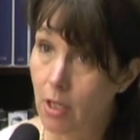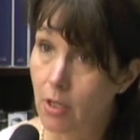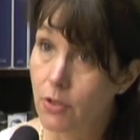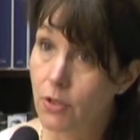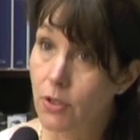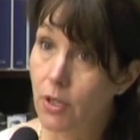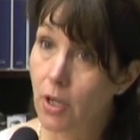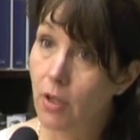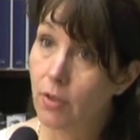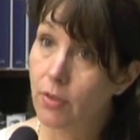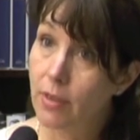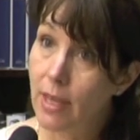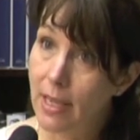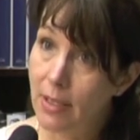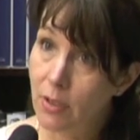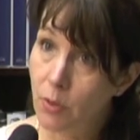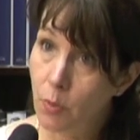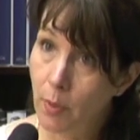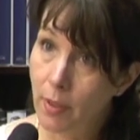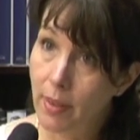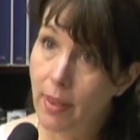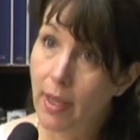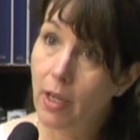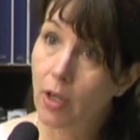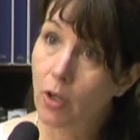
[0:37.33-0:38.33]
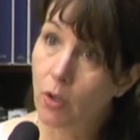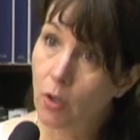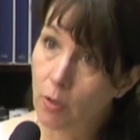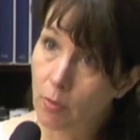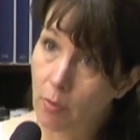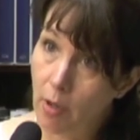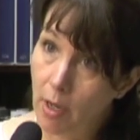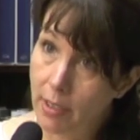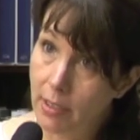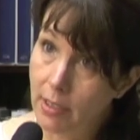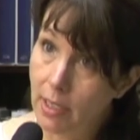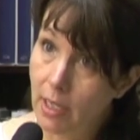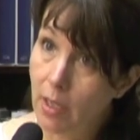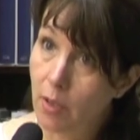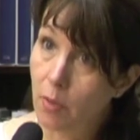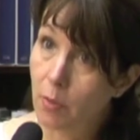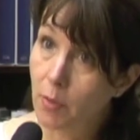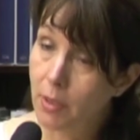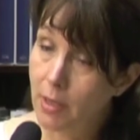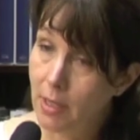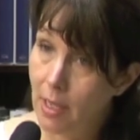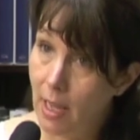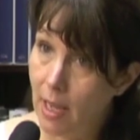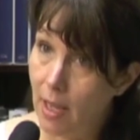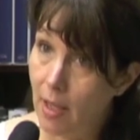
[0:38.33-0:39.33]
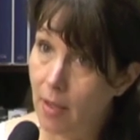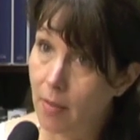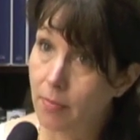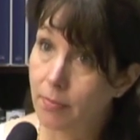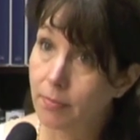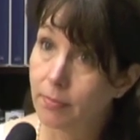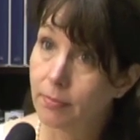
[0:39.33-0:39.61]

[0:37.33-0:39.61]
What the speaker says: So that's where they are right now with that.